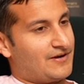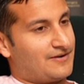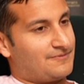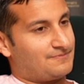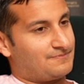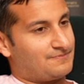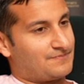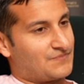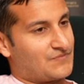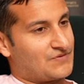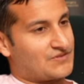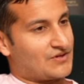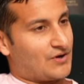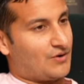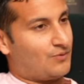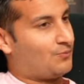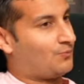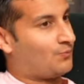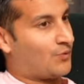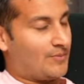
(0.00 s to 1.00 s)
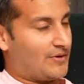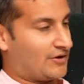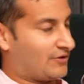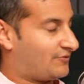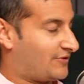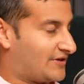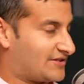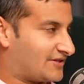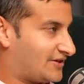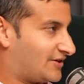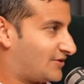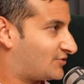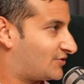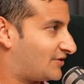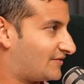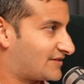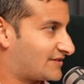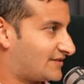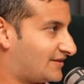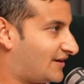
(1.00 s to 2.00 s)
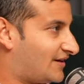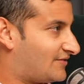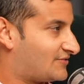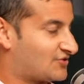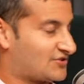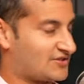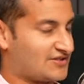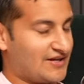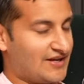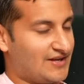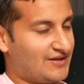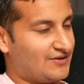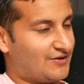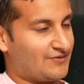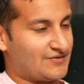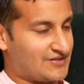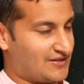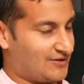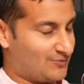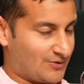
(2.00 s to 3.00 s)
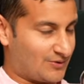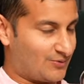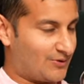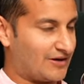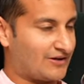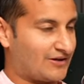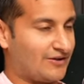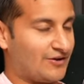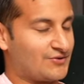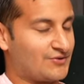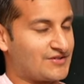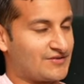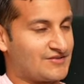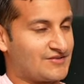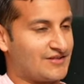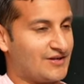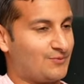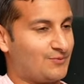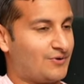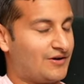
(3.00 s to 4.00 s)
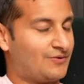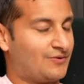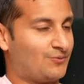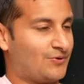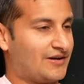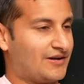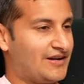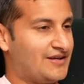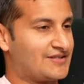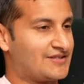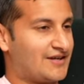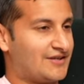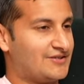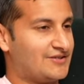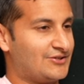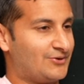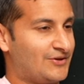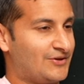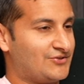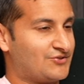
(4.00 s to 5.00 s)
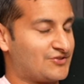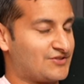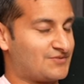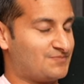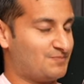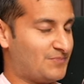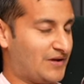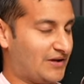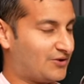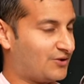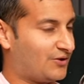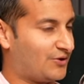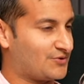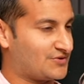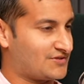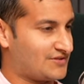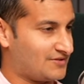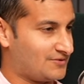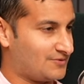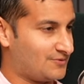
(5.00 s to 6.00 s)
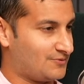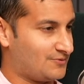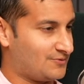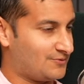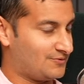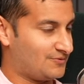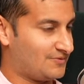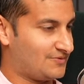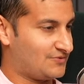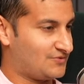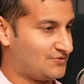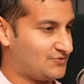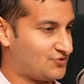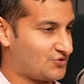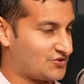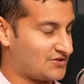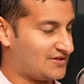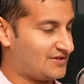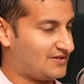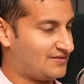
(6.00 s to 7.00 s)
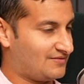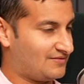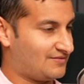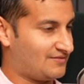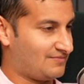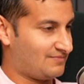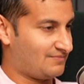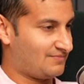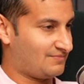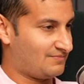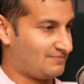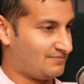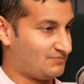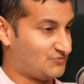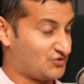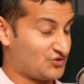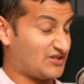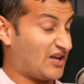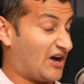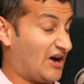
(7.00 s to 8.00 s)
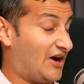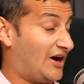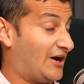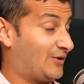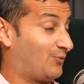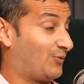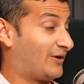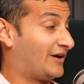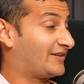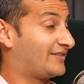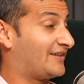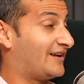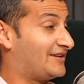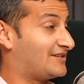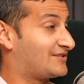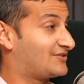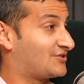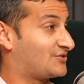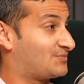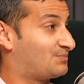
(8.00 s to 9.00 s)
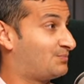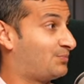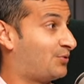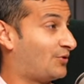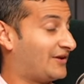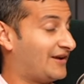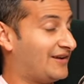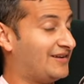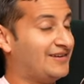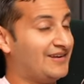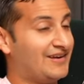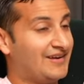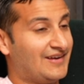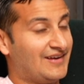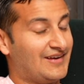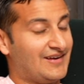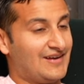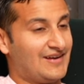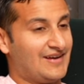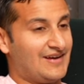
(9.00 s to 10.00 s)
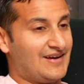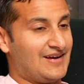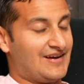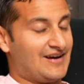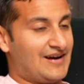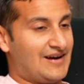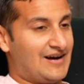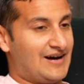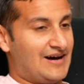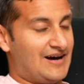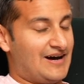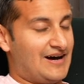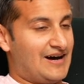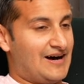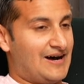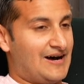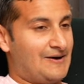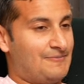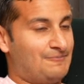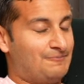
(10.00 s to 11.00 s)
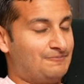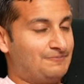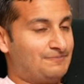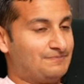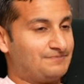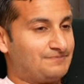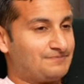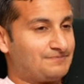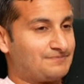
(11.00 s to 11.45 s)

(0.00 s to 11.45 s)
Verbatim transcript: eh? So one of my good friends, Hirsch, obviously. I've just seen, obviously we're quite close. I've seen what, what he's kind of doing, just being close to just just the hard work that he's just put in. Um,